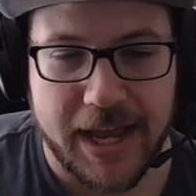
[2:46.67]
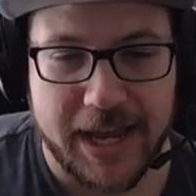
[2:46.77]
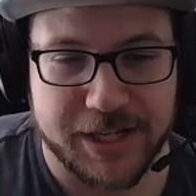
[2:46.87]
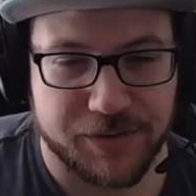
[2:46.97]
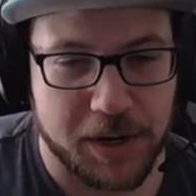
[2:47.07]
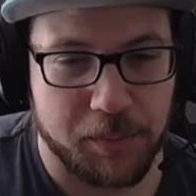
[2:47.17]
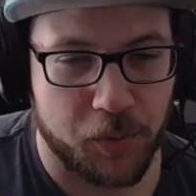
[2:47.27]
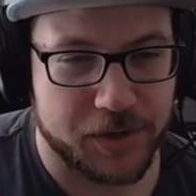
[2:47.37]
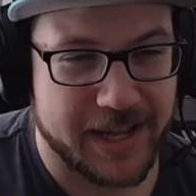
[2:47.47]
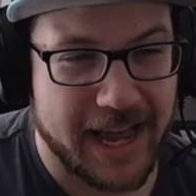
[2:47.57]
is very
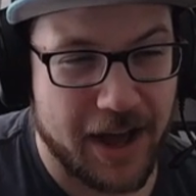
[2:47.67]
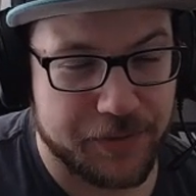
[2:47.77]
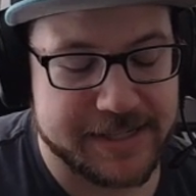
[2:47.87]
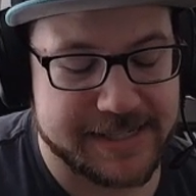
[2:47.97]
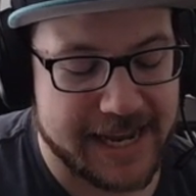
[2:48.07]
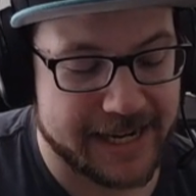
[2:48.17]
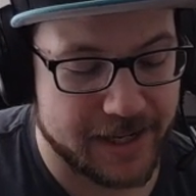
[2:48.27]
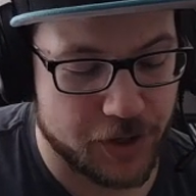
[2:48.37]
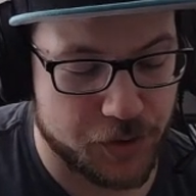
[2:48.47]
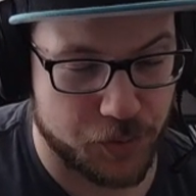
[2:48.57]
important to how this
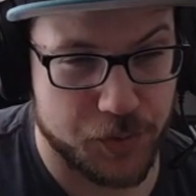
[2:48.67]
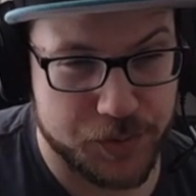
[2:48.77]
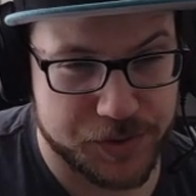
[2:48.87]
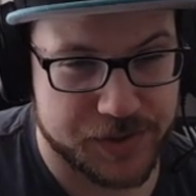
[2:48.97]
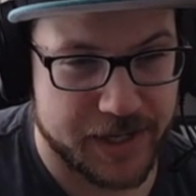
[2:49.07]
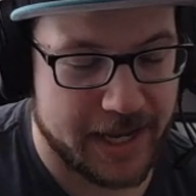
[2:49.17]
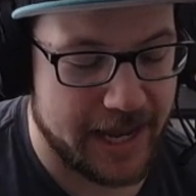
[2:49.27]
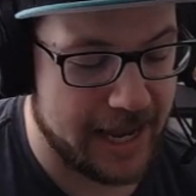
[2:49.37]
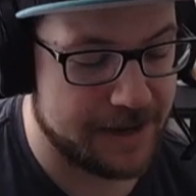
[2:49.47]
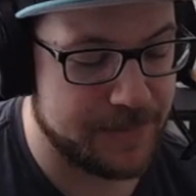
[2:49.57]
deck accrues
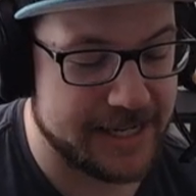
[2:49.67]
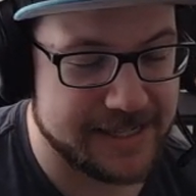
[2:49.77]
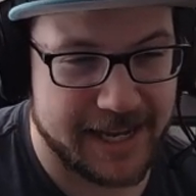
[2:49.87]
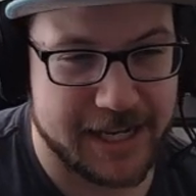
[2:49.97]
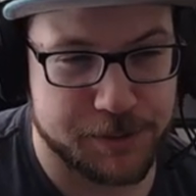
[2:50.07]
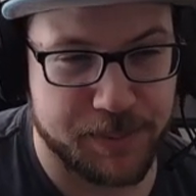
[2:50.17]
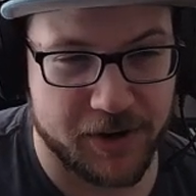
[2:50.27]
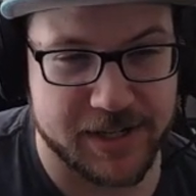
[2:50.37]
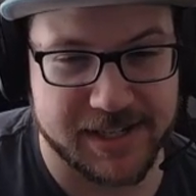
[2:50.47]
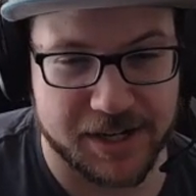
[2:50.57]
and maintains
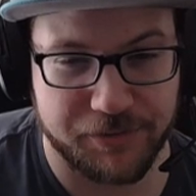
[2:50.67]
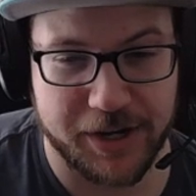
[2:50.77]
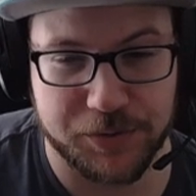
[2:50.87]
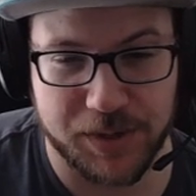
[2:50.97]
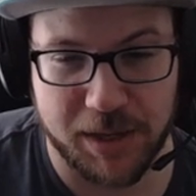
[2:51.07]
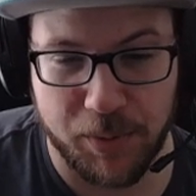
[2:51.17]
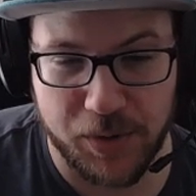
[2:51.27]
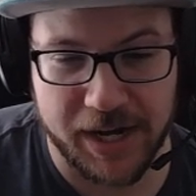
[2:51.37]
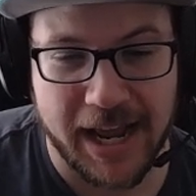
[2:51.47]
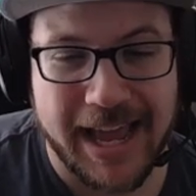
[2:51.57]
parity / advantage with the
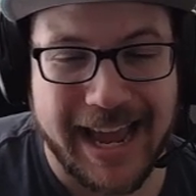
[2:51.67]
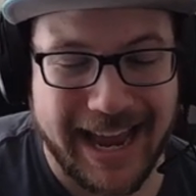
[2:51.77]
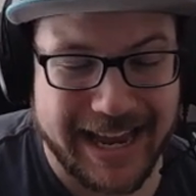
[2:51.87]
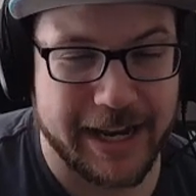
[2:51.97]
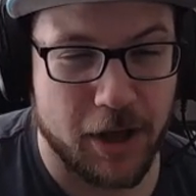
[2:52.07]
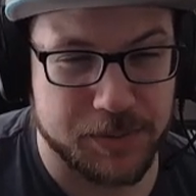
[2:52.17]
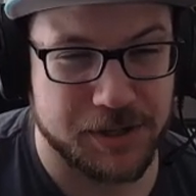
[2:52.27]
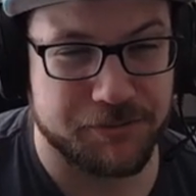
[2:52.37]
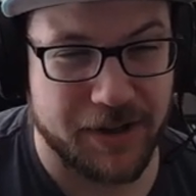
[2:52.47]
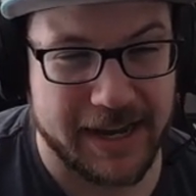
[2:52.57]
opponent, and helps
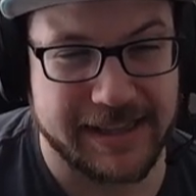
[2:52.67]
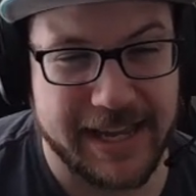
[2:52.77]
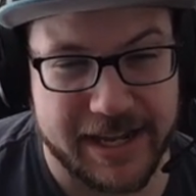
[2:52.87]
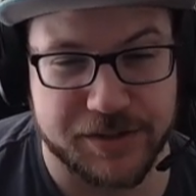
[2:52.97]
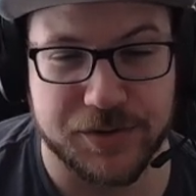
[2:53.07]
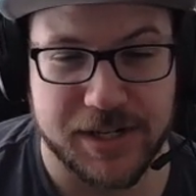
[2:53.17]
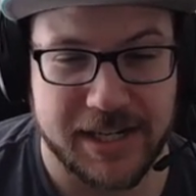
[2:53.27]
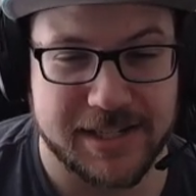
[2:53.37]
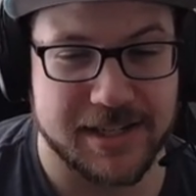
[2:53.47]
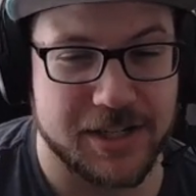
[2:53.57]
it find the answers it
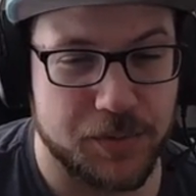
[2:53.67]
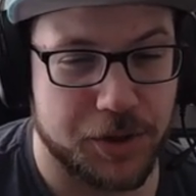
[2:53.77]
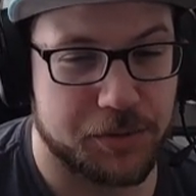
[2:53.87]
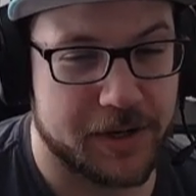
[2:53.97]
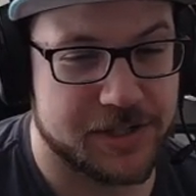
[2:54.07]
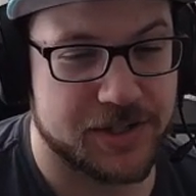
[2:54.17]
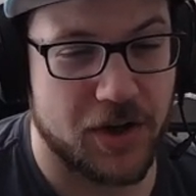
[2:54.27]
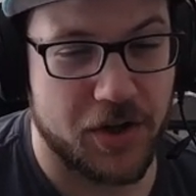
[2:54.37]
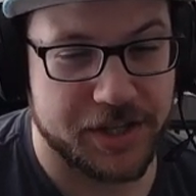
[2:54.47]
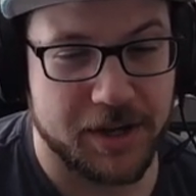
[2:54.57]
needs to deal with threats
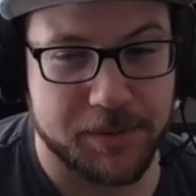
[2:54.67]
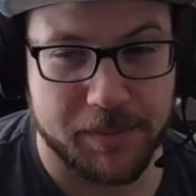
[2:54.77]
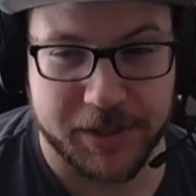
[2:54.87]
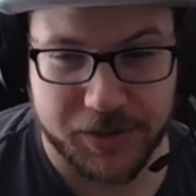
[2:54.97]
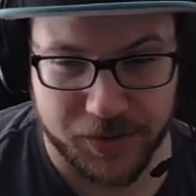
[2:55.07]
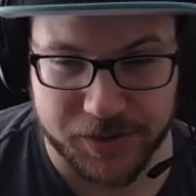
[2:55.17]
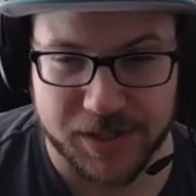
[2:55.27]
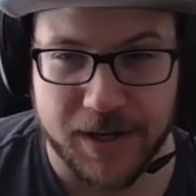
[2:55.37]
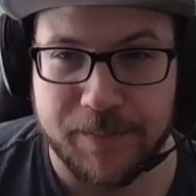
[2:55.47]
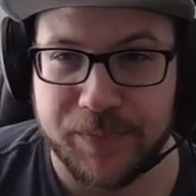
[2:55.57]
on the upcoming
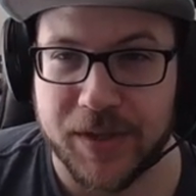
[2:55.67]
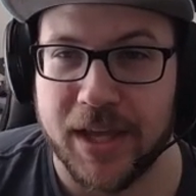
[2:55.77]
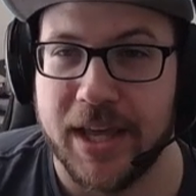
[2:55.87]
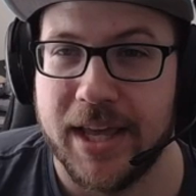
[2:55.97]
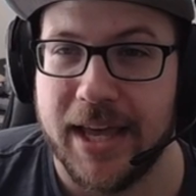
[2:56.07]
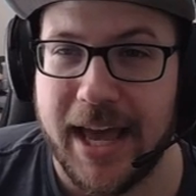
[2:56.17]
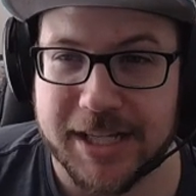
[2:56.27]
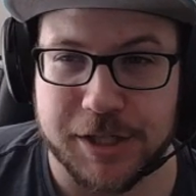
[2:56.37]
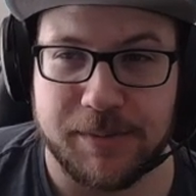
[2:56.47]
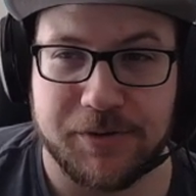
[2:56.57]
turns.
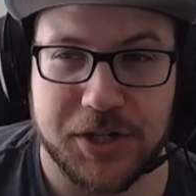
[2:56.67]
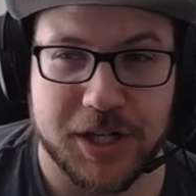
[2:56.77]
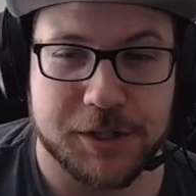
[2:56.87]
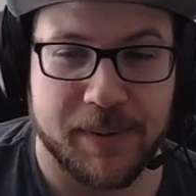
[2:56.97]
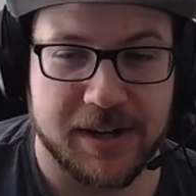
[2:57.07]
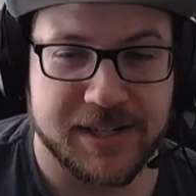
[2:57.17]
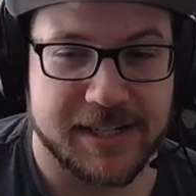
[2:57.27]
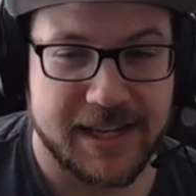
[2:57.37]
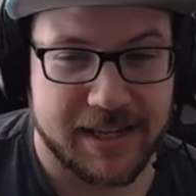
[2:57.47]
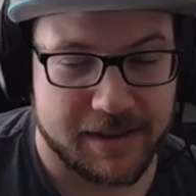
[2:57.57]
SSB Vegeta Inspired
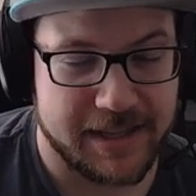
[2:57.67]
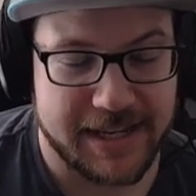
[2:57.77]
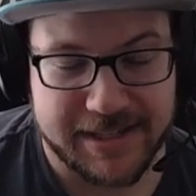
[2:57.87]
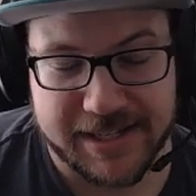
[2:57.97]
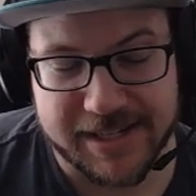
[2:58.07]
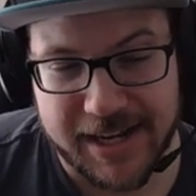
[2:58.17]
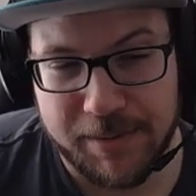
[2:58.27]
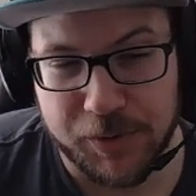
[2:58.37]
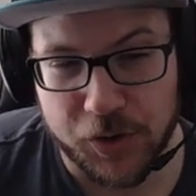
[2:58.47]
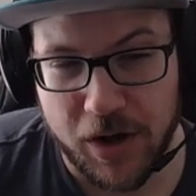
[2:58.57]
Technique, the easiest
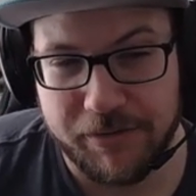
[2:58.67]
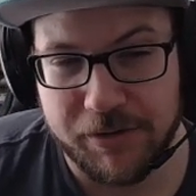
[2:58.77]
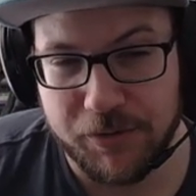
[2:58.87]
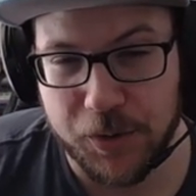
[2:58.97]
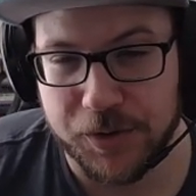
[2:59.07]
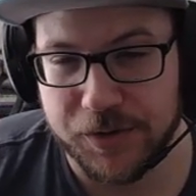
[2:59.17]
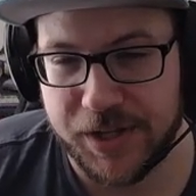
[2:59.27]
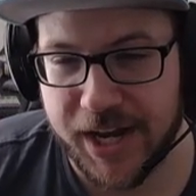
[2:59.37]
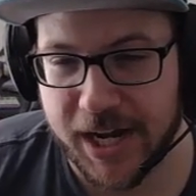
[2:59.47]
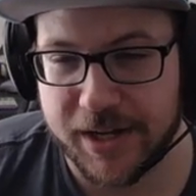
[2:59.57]
enabler of Invoker in
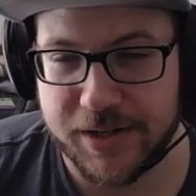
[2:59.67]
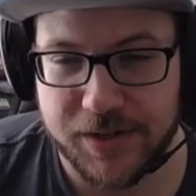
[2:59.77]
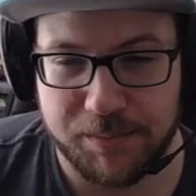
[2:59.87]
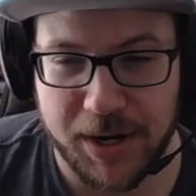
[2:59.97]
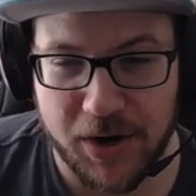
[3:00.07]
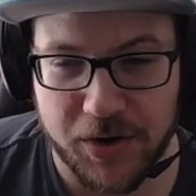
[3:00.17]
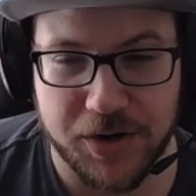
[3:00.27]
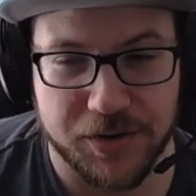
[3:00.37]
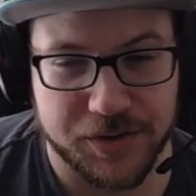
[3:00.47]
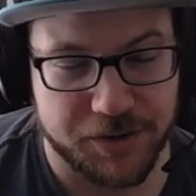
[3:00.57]
the deck.
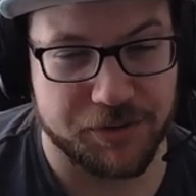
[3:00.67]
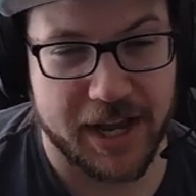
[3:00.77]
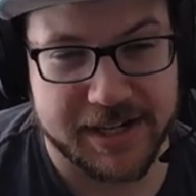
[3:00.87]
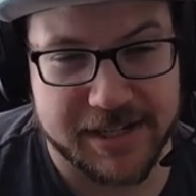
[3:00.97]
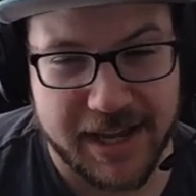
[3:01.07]
Barrier, Deflect,